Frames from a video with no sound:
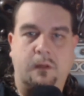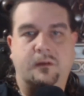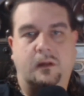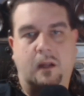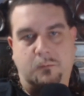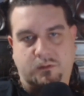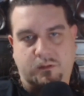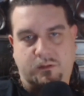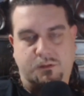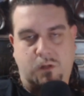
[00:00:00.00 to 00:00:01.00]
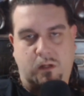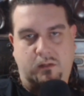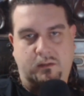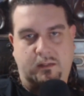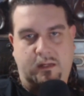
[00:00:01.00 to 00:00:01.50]
to come into the
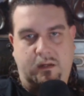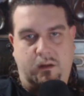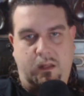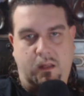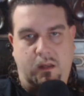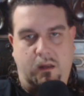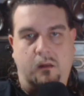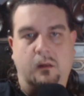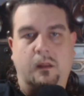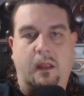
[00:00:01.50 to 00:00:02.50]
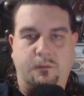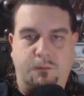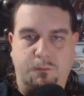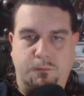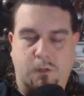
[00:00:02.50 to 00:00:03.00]
drug area and
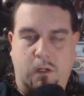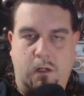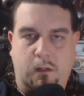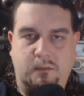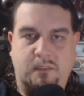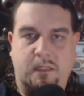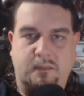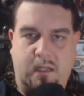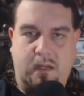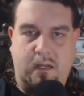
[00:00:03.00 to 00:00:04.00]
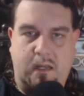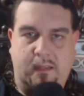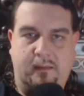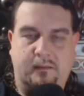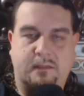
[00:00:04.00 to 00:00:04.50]
do drugs and
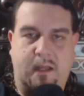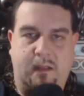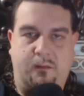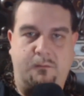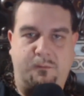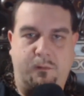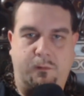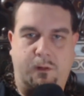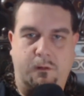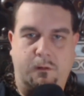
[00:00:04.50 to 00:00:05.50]
die on the floor.